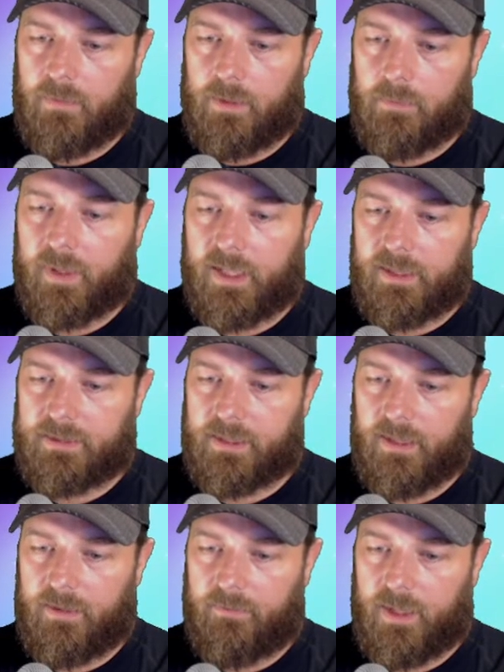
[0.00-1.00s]
The bots
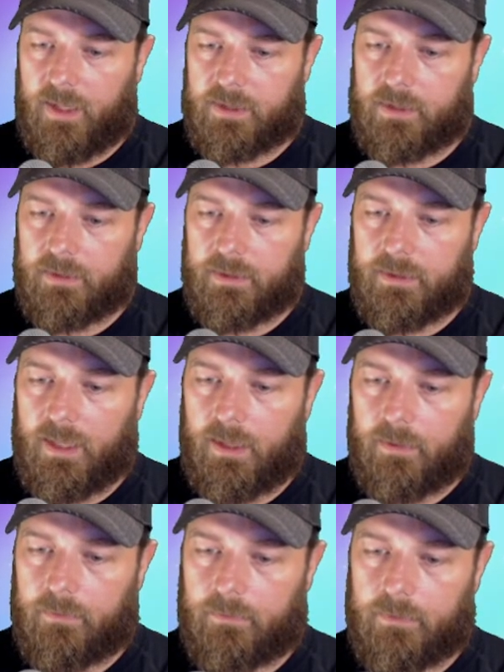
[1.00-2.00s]
have actually
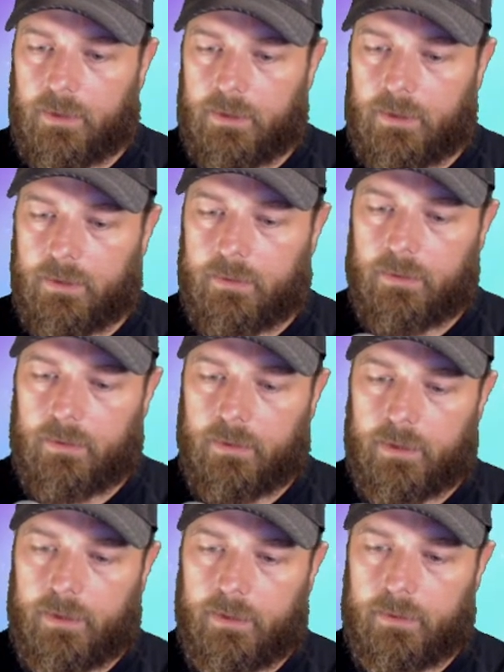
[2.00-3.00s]
gotten really
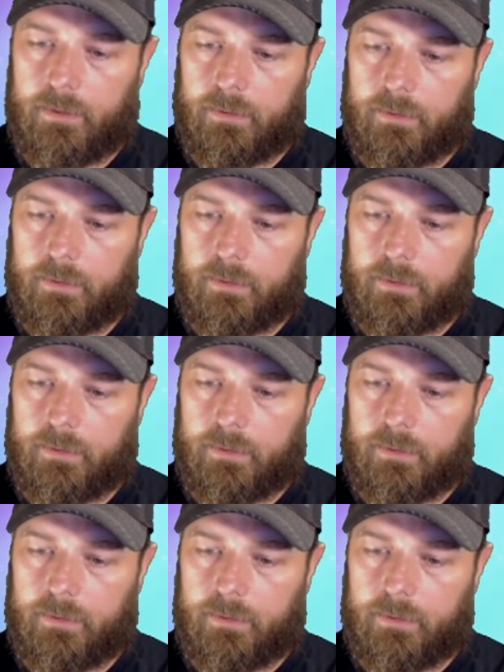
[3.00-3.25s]
good